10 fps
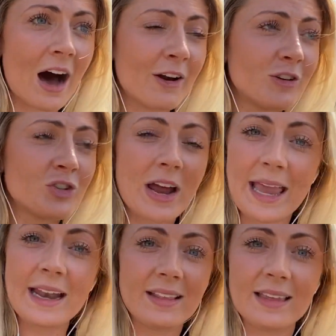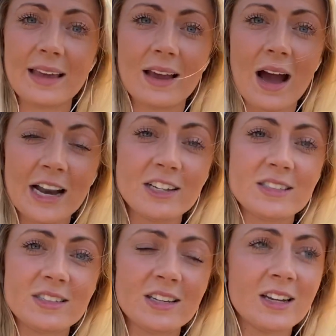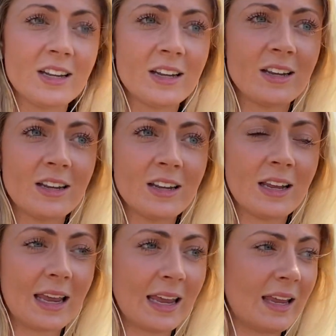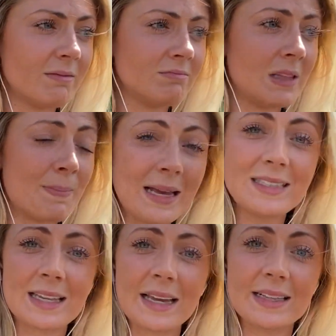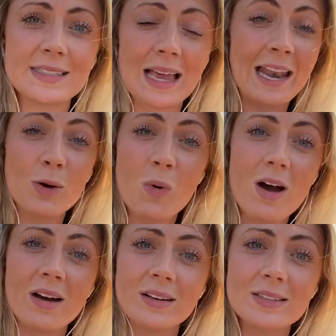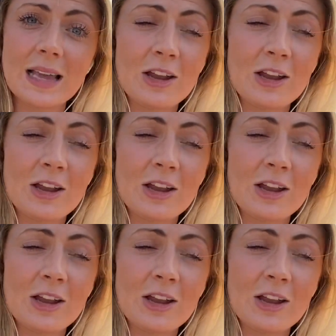I don't track anything. I just eat the basics, it works.